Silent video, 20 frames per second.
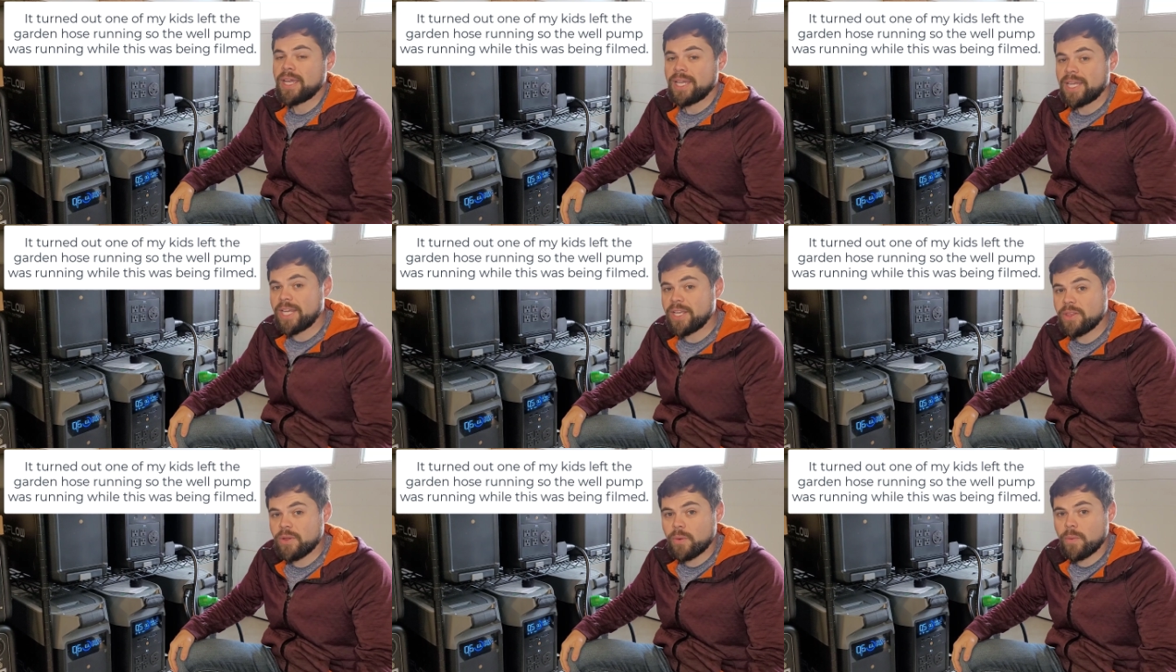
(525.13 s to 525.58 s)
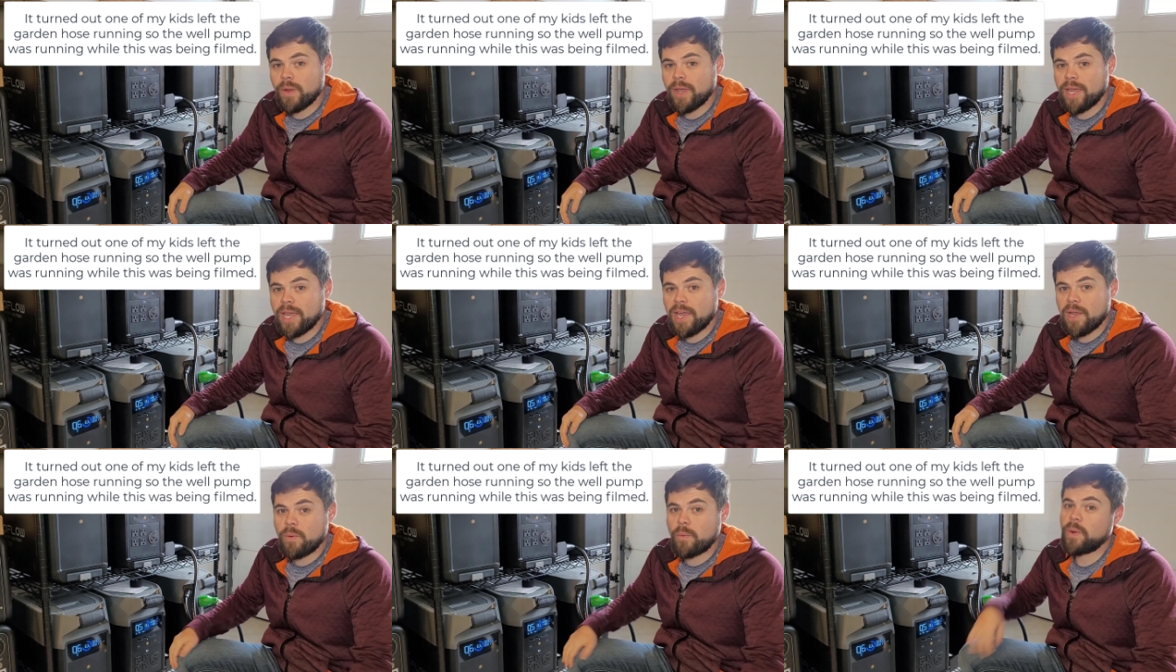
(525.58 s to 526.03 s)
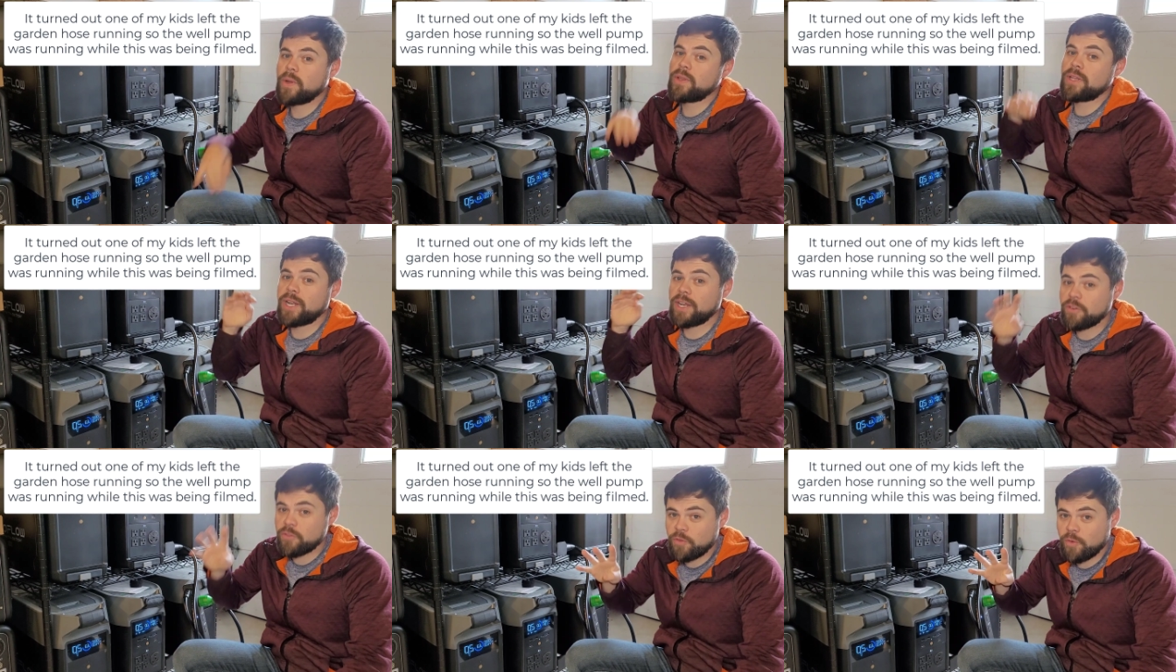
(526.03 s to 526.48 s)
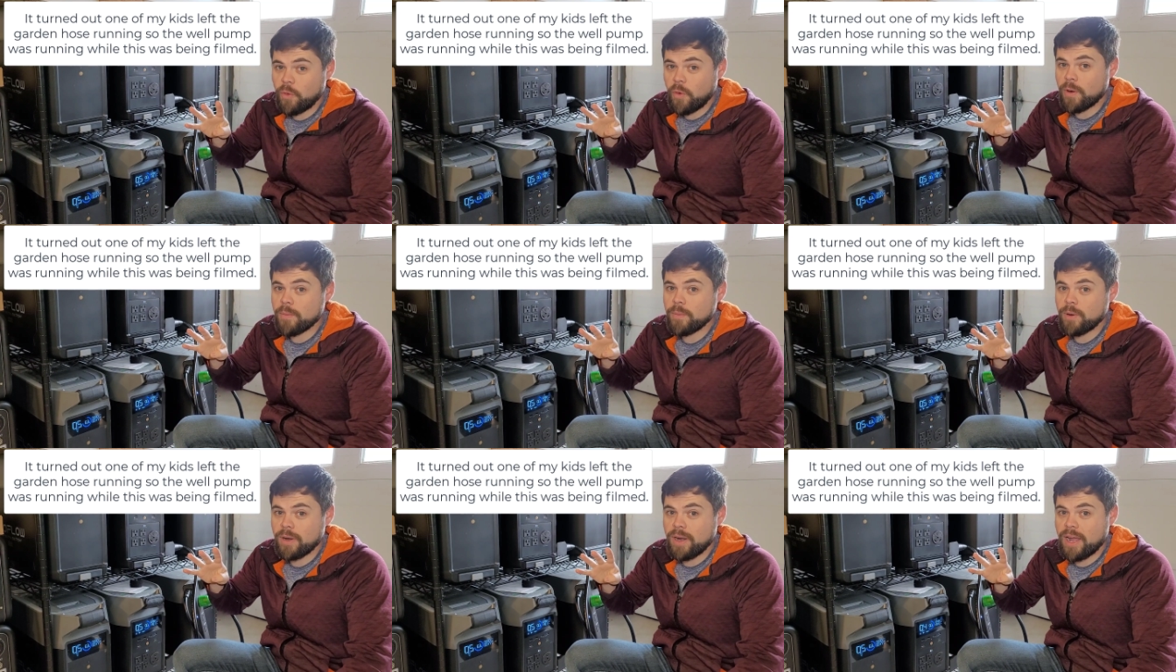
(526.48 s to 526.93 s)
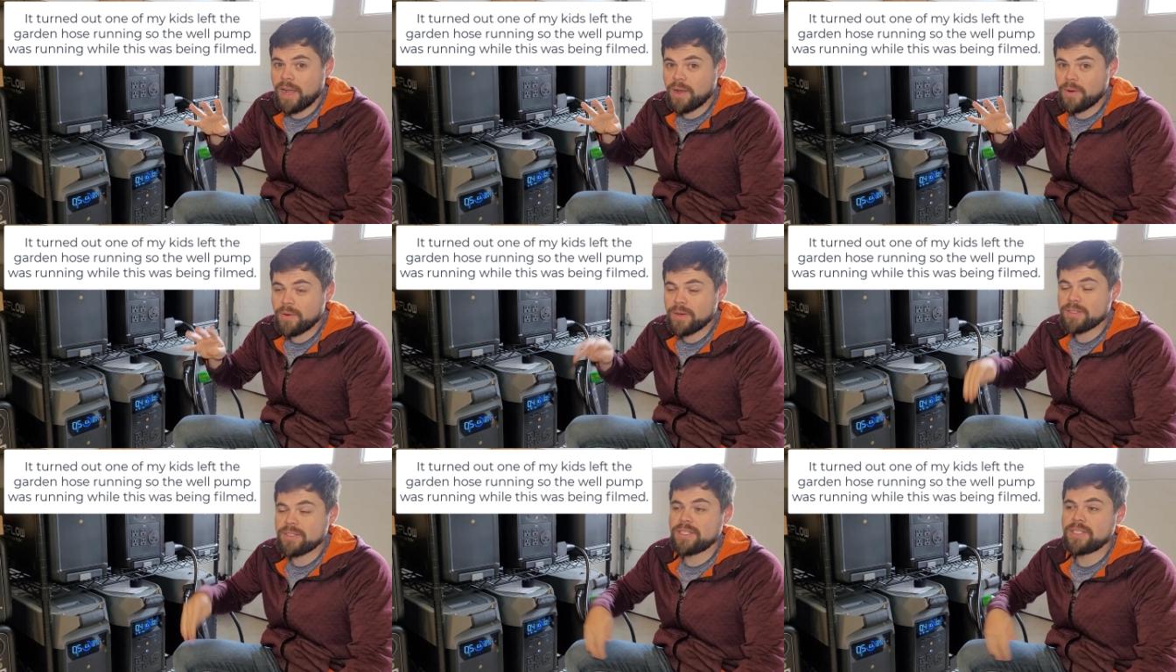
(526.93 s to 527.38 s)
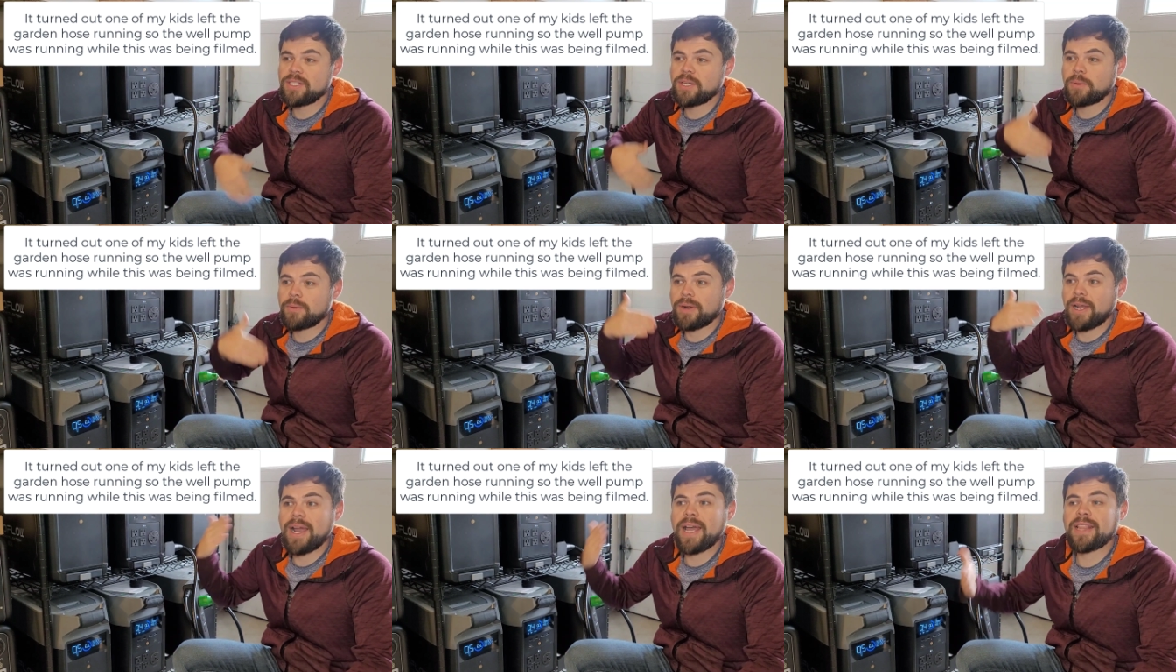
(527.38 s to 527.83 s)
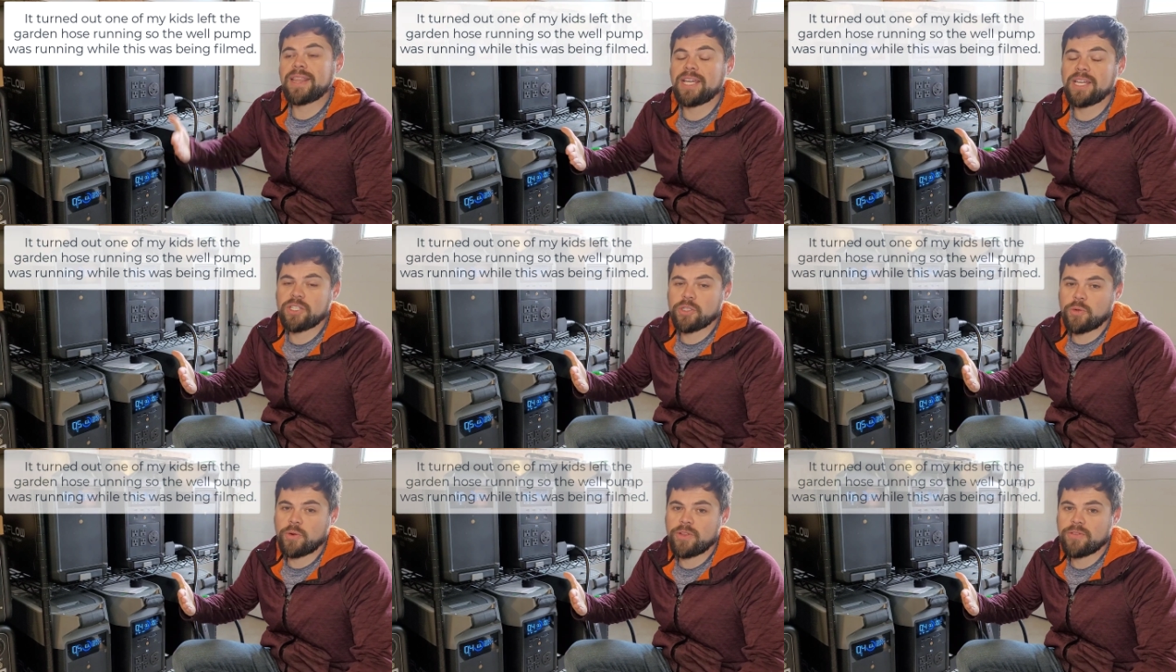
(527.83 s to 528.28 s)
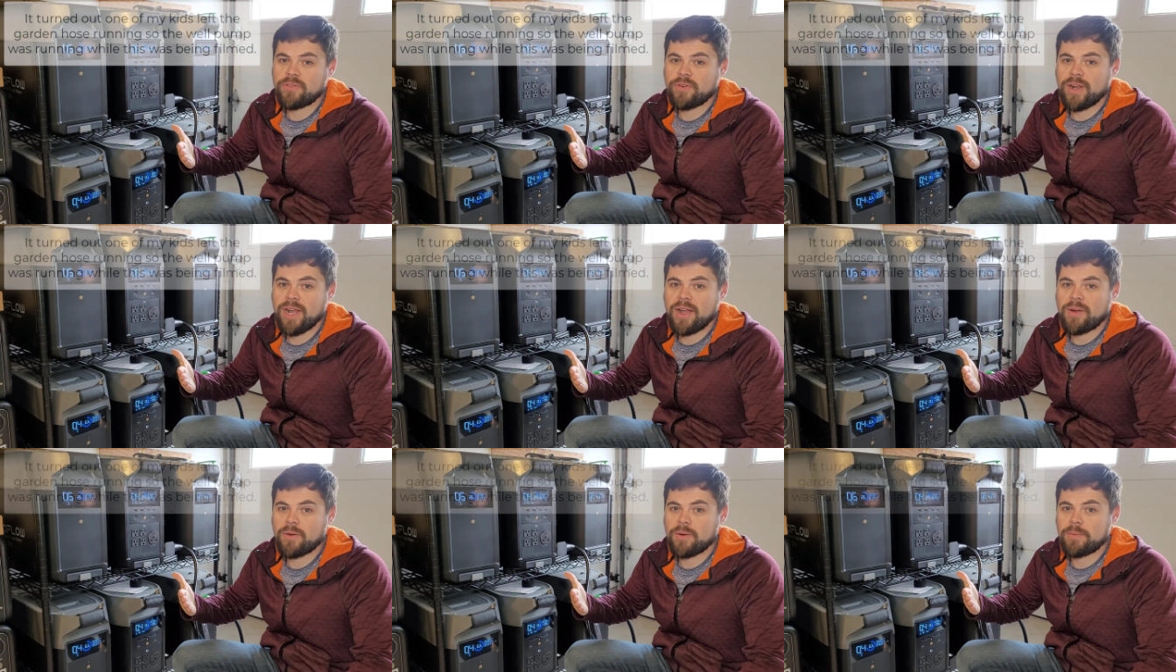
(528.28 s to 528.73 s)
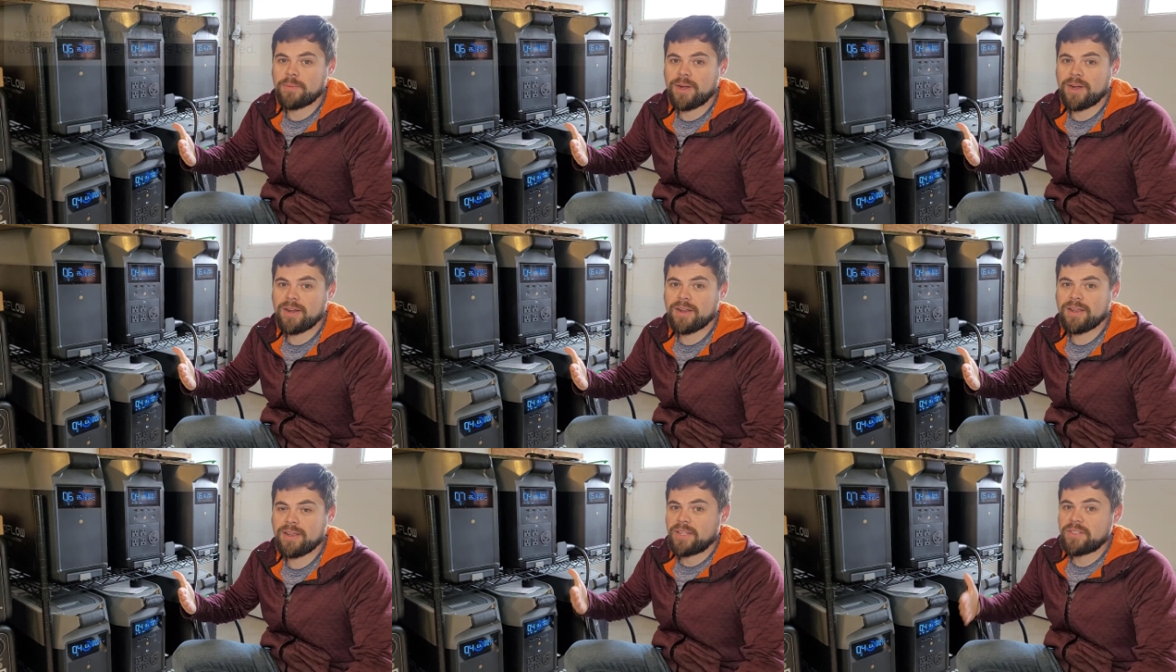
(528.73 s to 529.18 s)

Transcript: Either way, we only need four more hours until we're at that 24 hour mark.